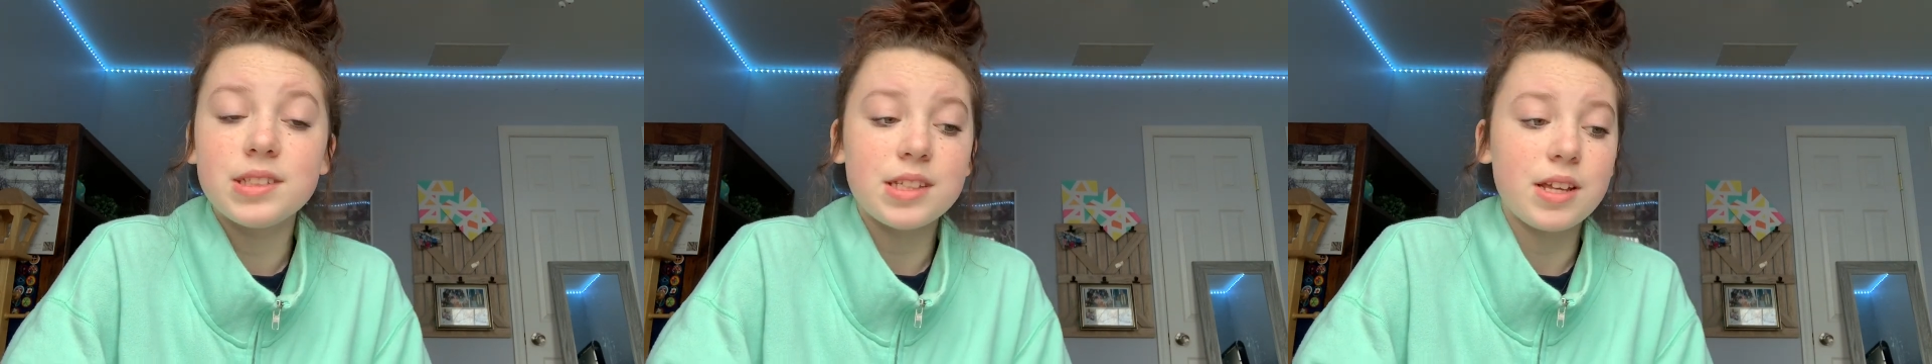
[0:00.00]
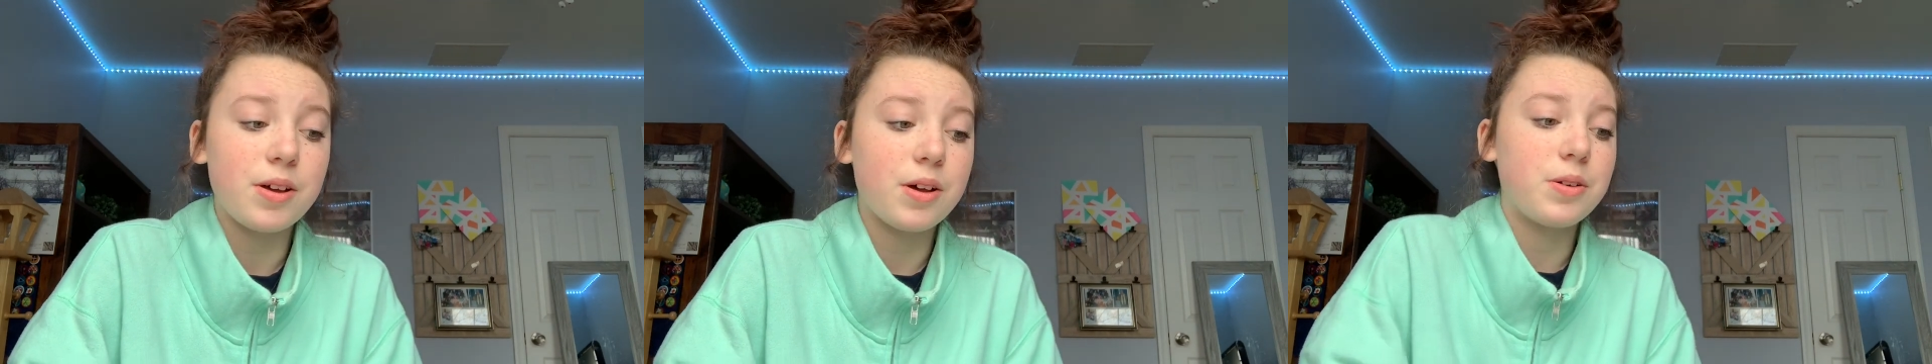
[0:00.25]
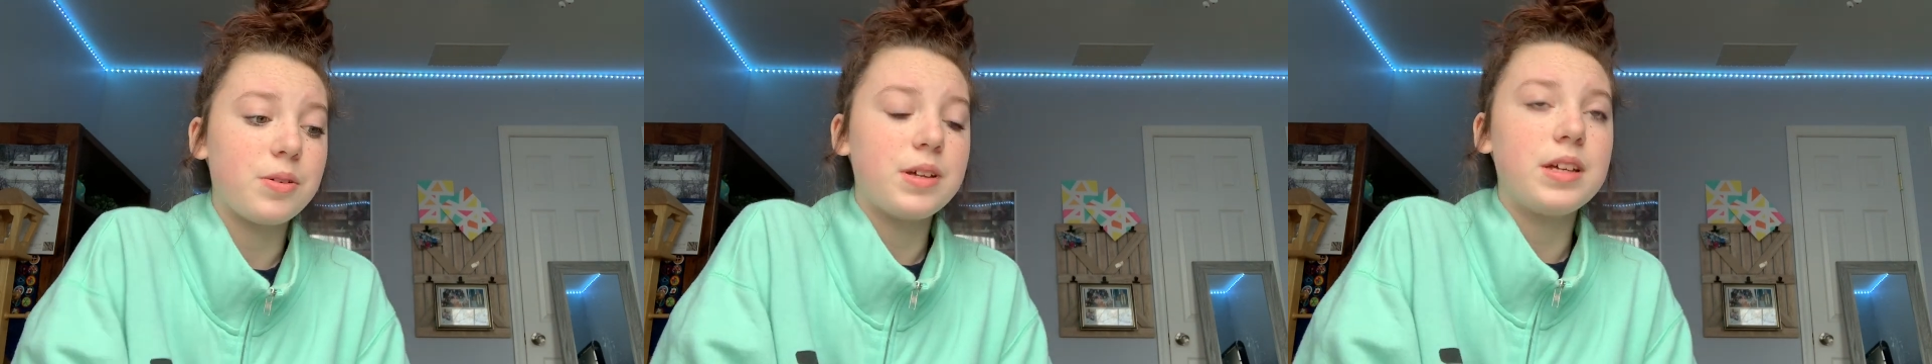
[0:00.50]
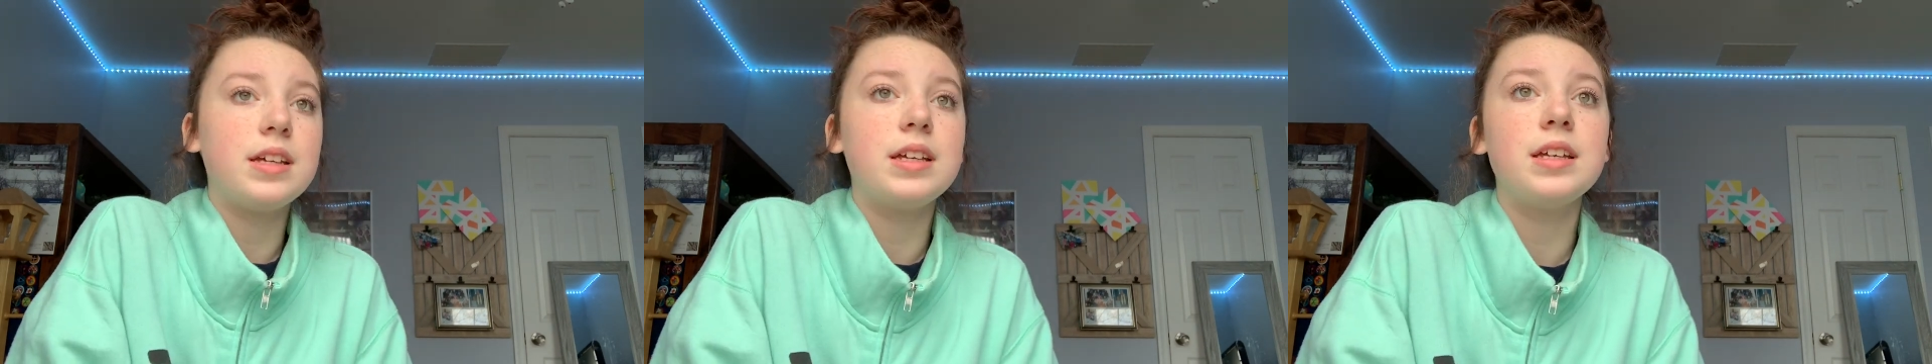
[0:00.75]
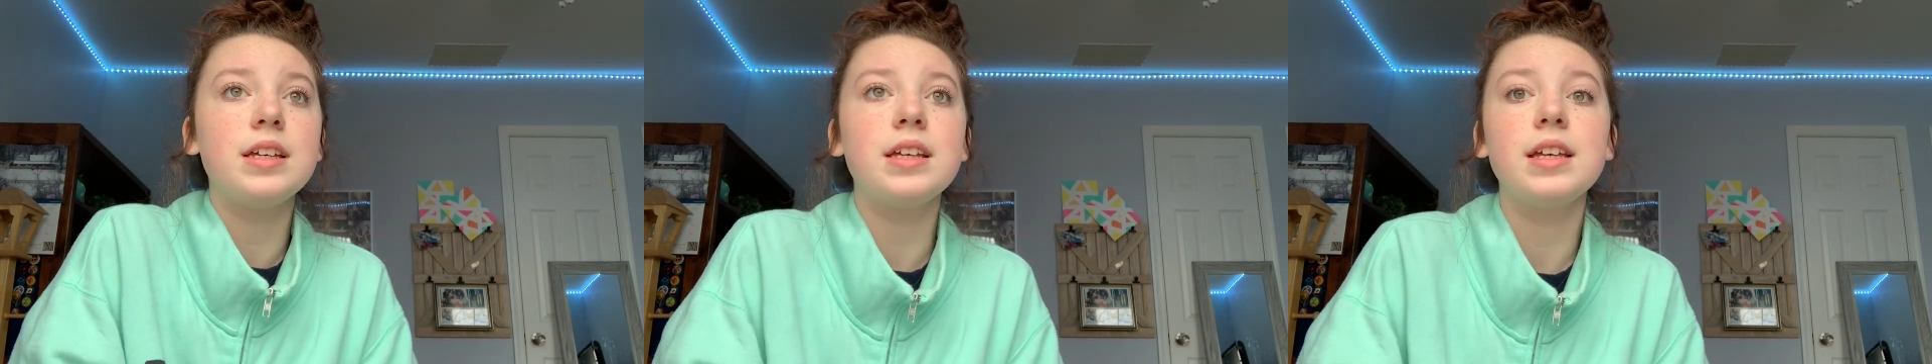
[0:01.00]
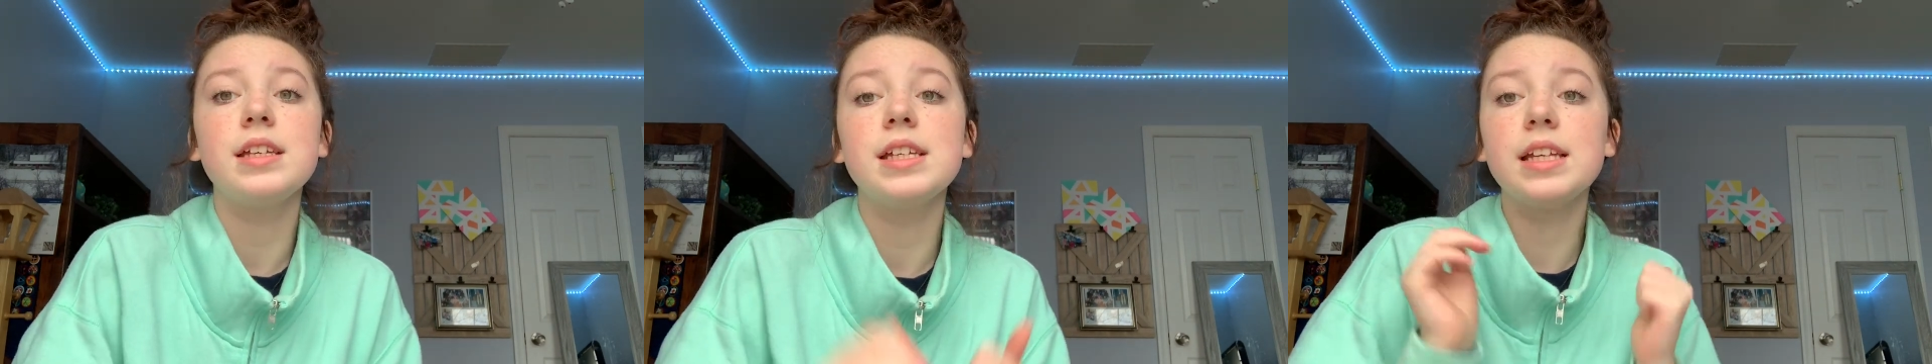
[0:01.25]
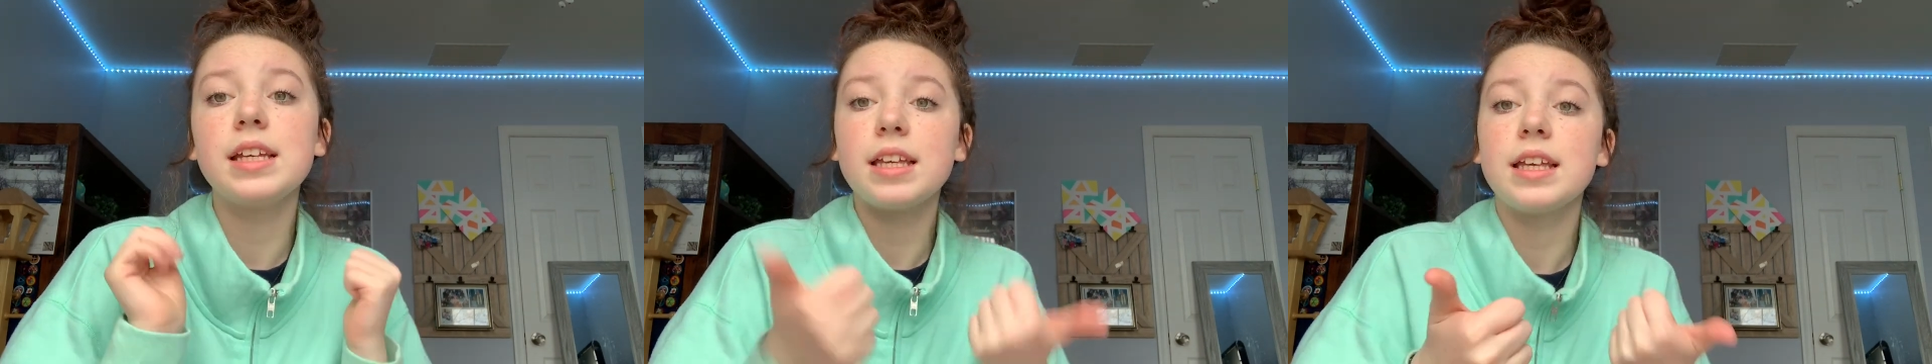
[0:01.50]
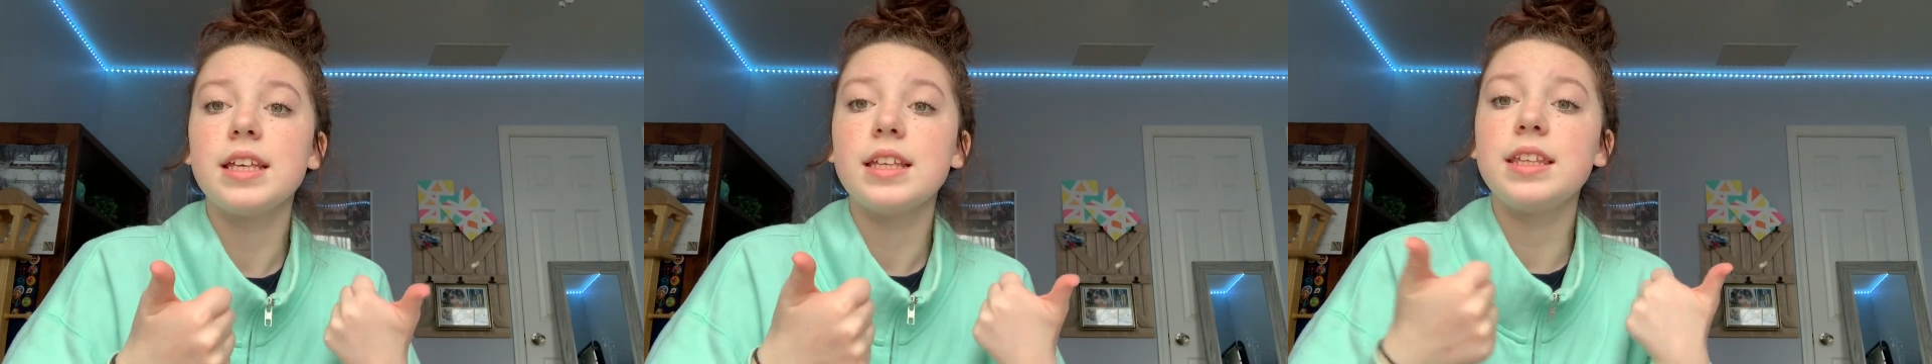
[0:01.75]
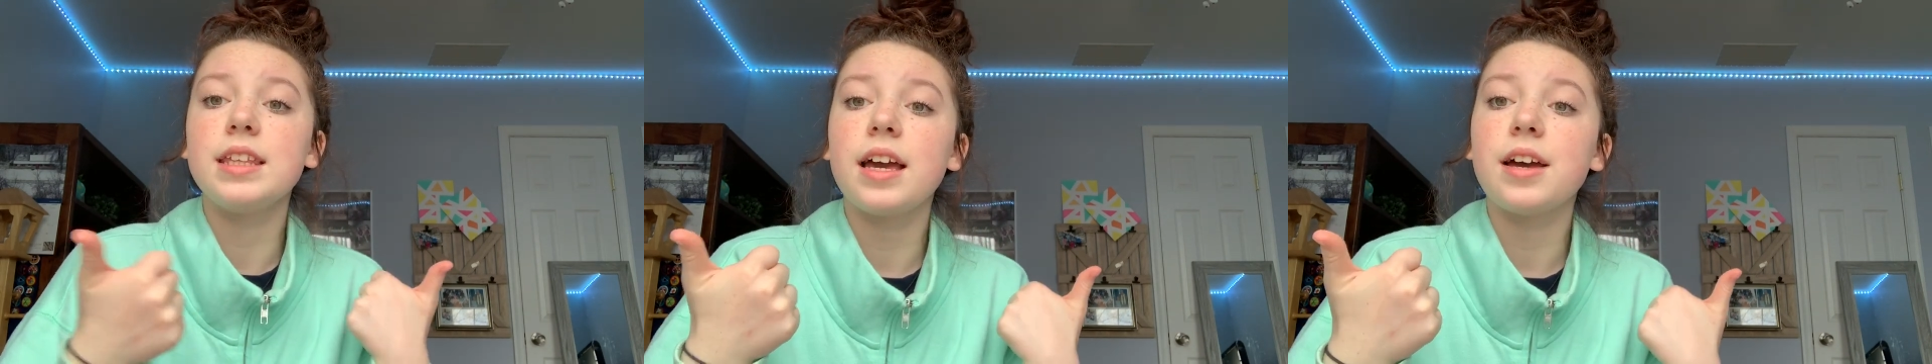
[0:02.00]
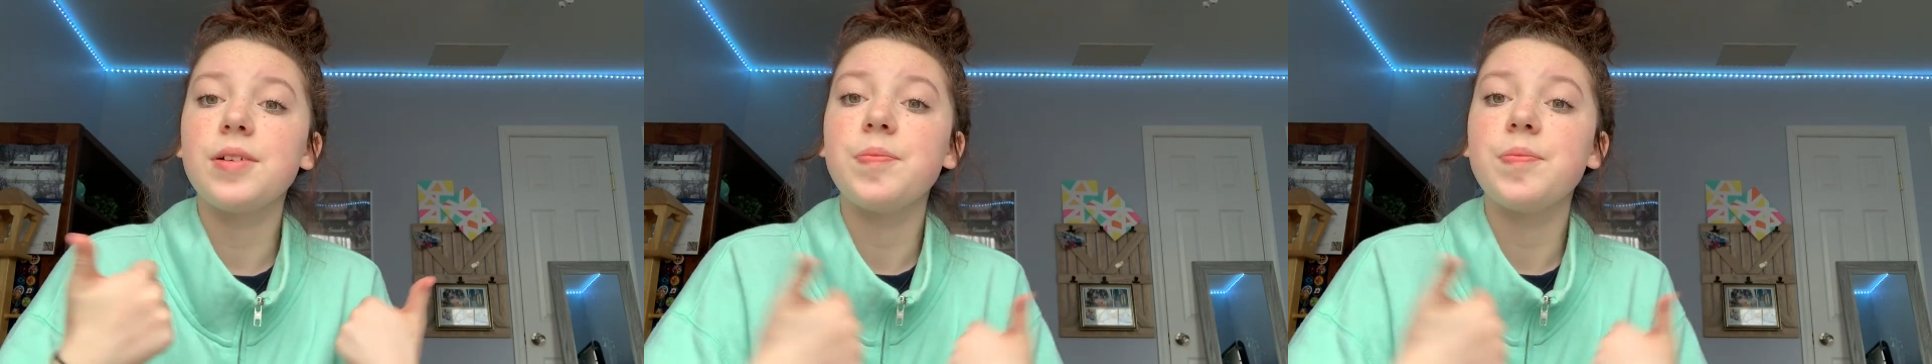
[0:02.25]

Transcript: So yeah.